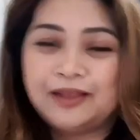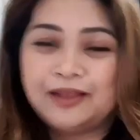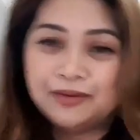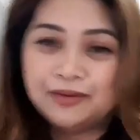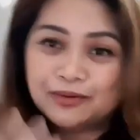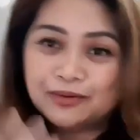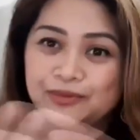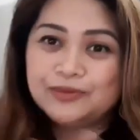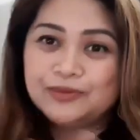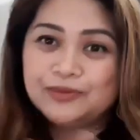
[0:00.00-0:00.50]
I
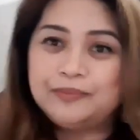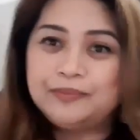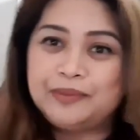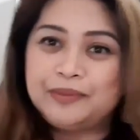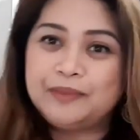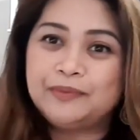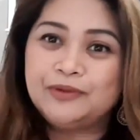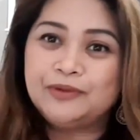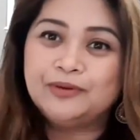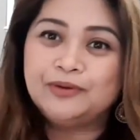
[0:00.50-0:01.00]
don't know the
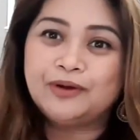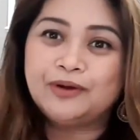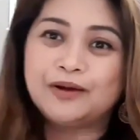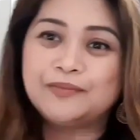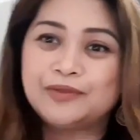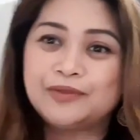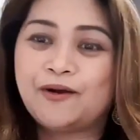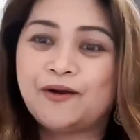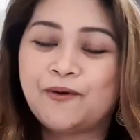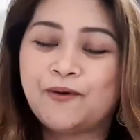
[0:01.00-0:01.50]
people who come
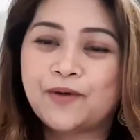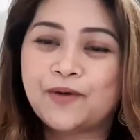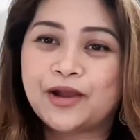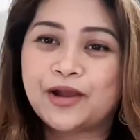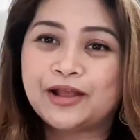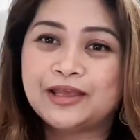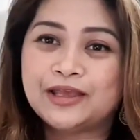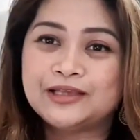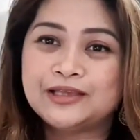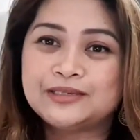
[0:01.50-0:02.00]
to my
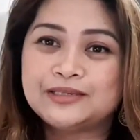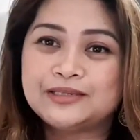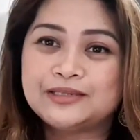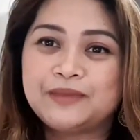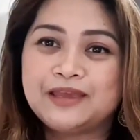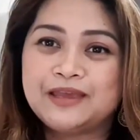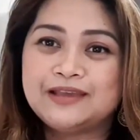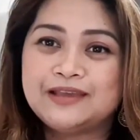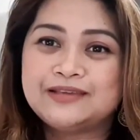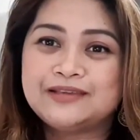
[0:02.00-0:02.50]
co-working
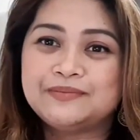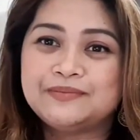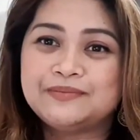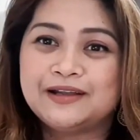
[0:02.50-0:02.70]
space,